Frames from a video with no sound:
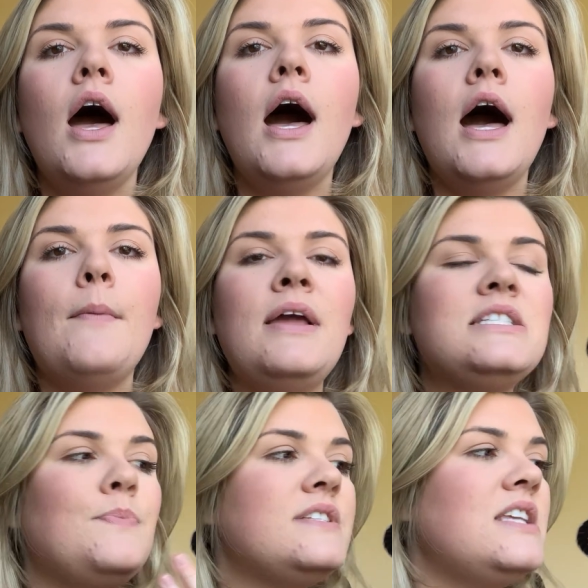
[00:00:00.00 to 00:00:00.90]
And
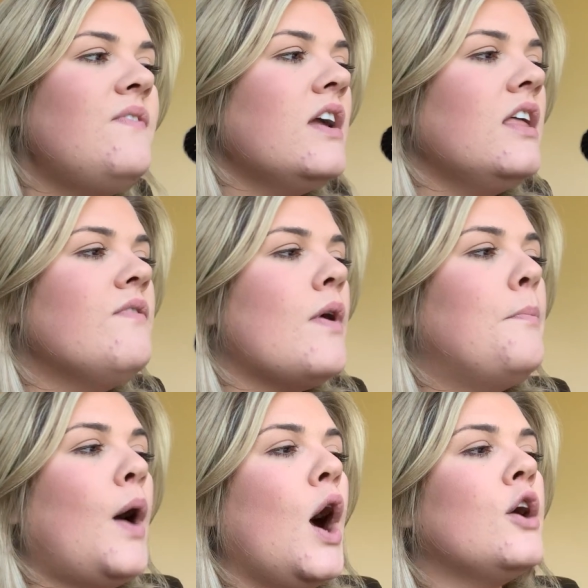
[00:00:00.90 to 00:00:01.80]
specifically for
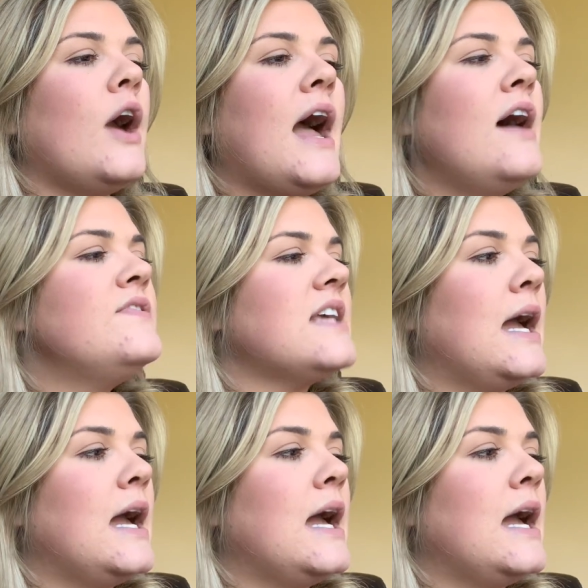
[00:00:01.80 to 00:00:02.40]
bar graphs,